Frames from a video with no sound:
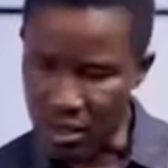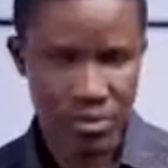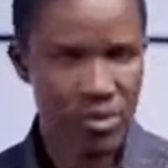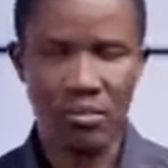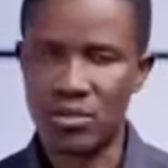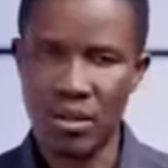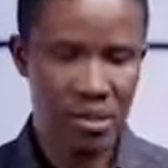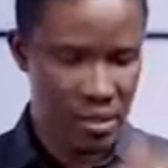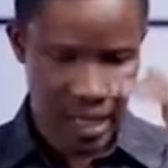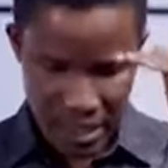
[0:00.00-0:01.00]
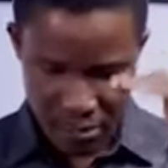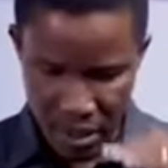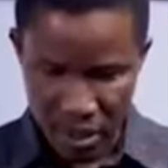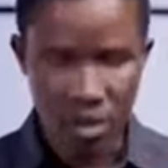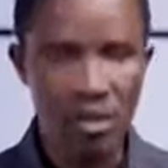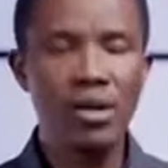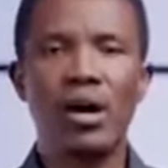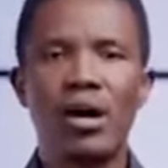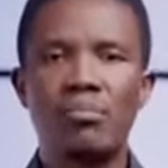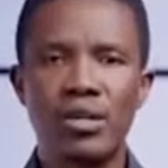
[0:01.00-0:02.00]
something like a below
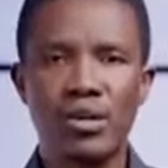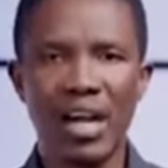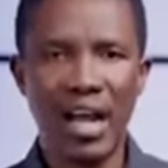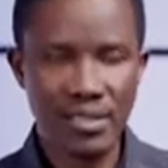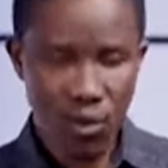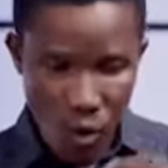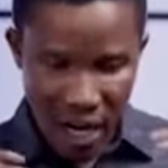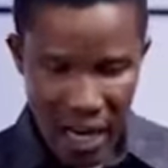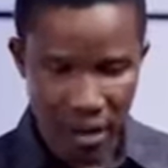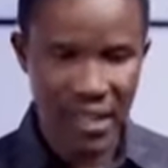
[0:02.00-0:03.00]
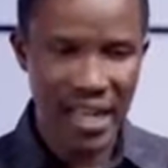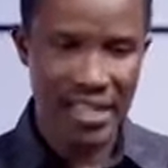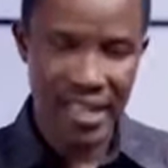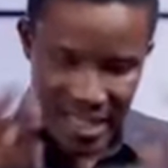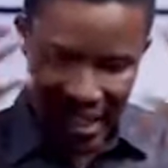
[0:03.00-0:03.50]
middle class worker of that day.